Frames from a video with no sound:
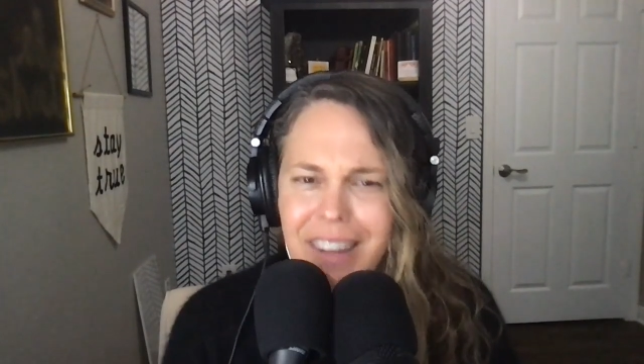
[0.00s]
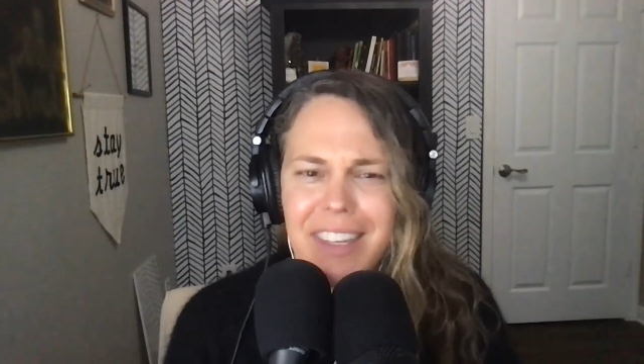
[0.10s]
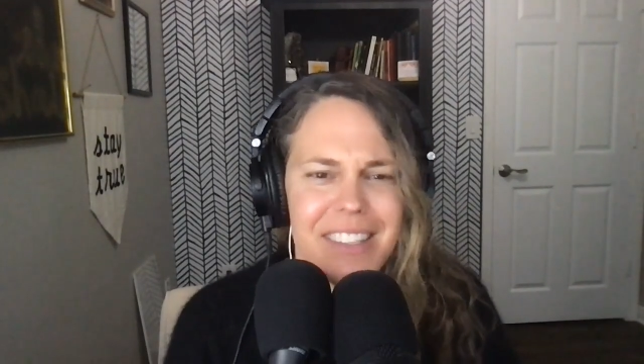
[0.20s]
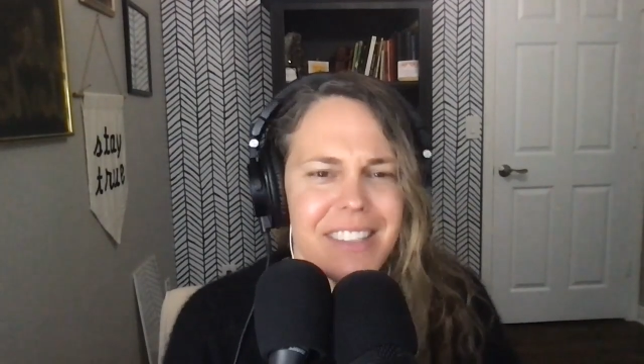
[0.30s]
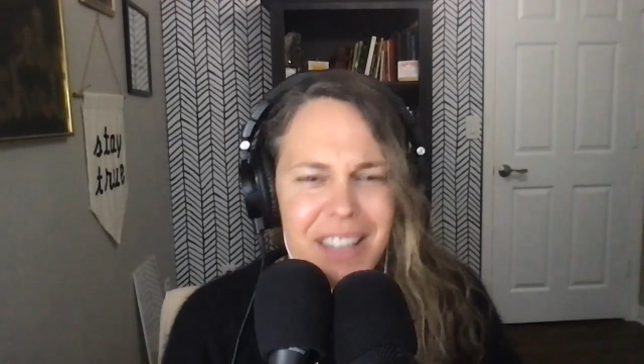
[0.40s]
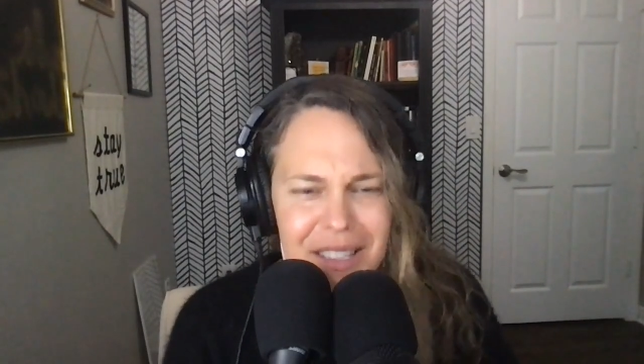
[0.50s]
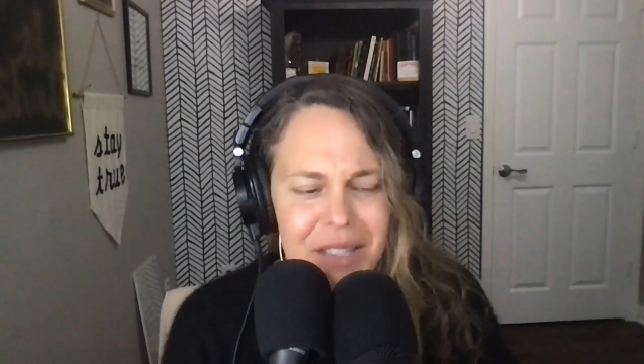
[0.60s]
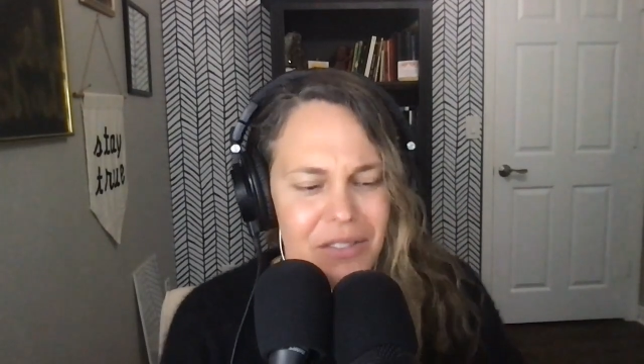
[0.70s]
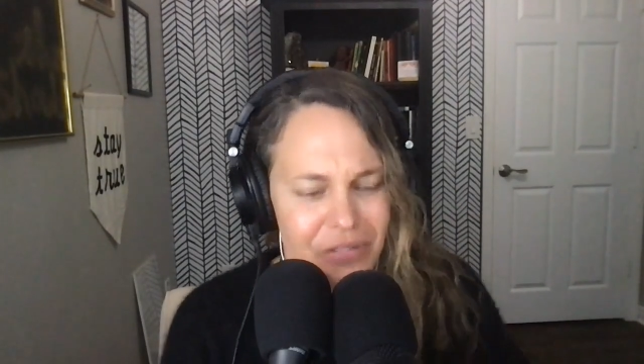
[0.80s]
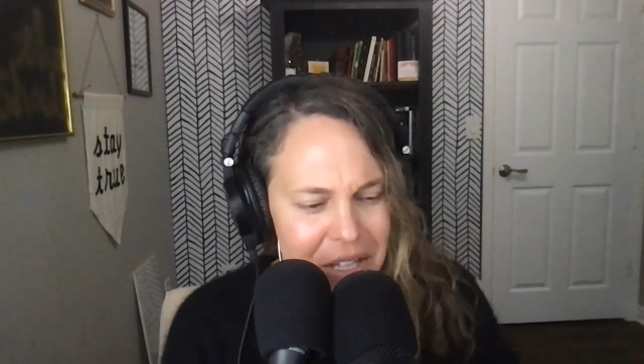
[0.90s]
This
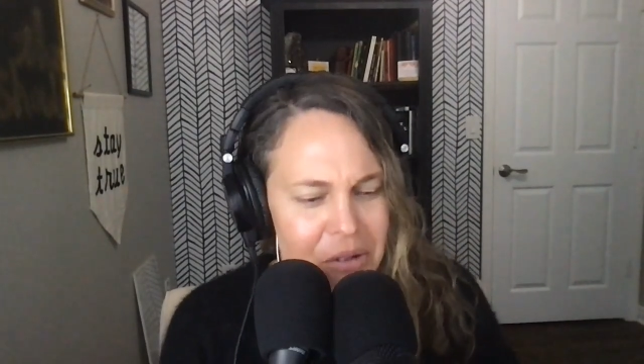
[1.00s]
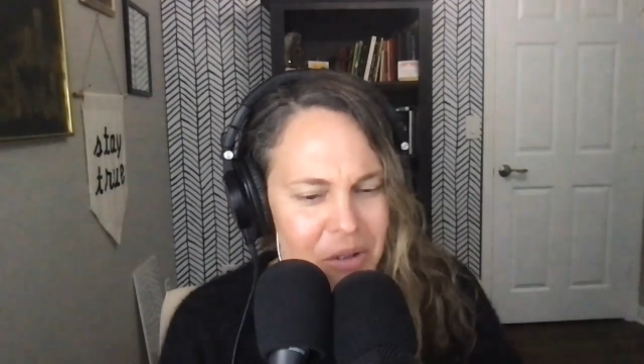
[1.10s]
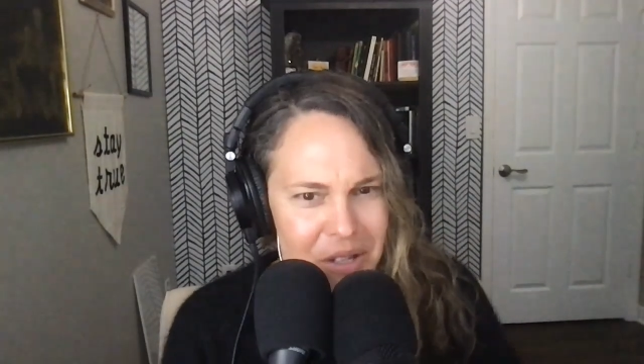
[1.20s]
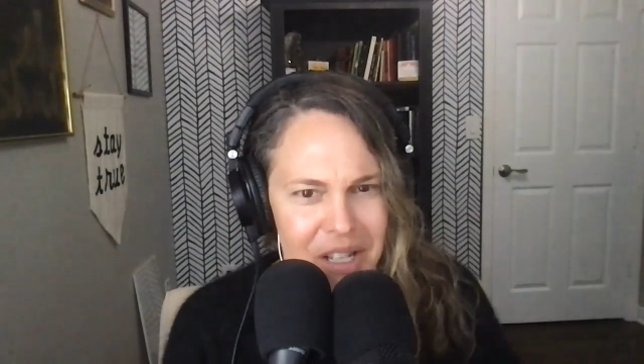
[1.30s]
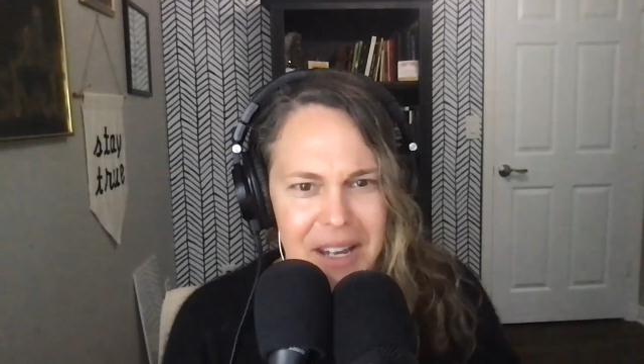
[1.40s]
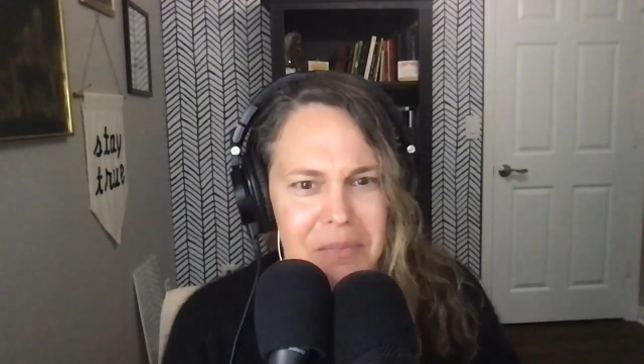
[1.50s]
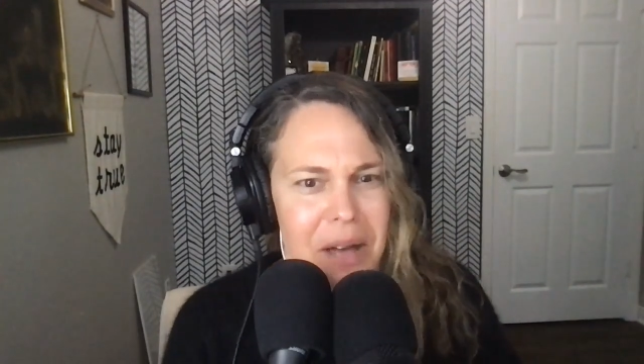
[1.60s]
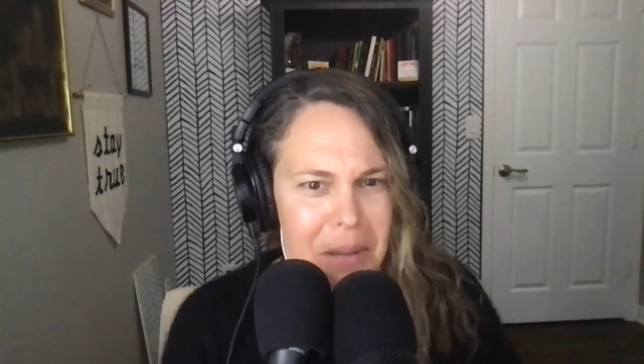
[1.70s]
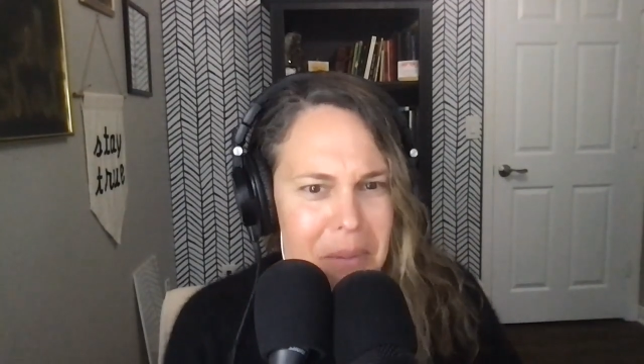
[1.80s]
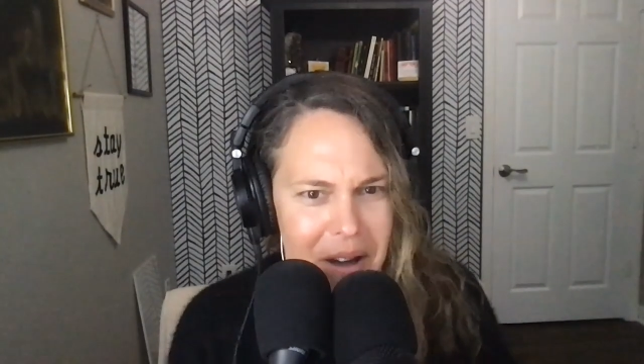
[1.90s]
doesn't feel good in
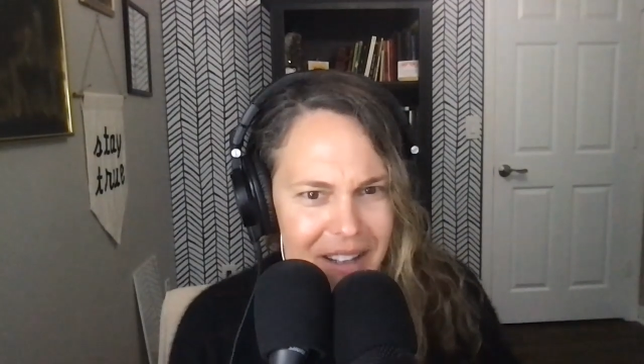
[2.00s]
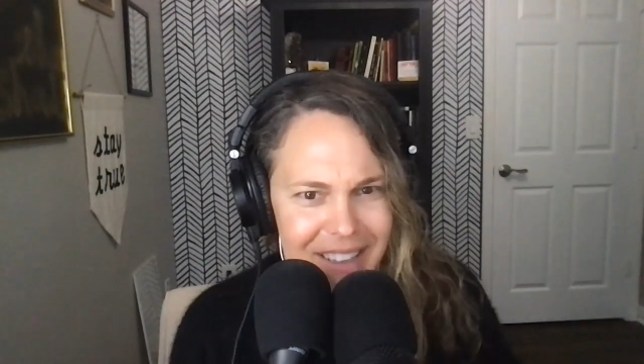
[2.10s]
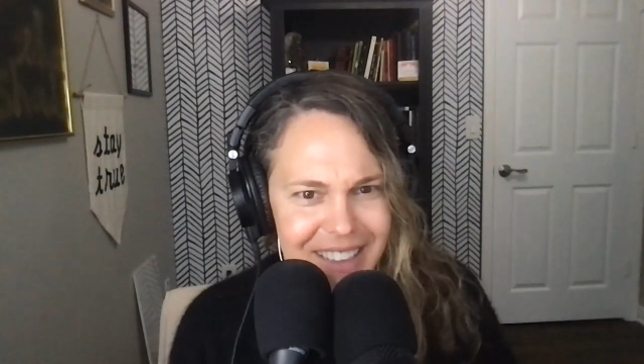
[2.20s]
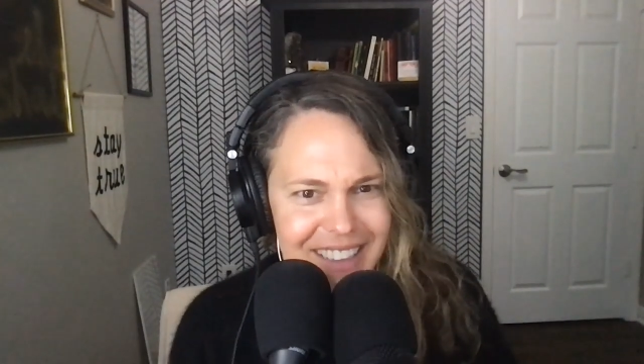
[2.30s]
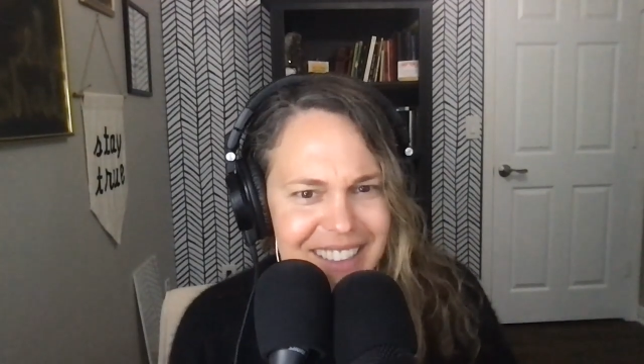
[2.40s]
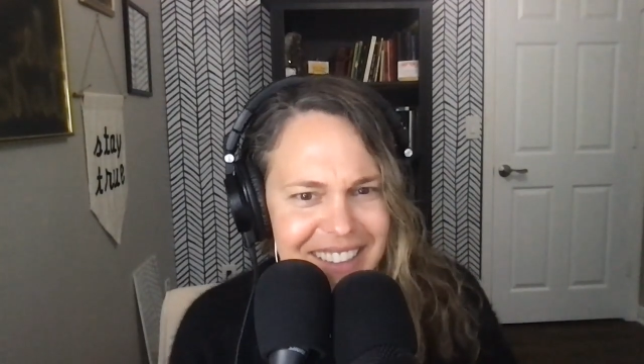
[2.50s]
my body,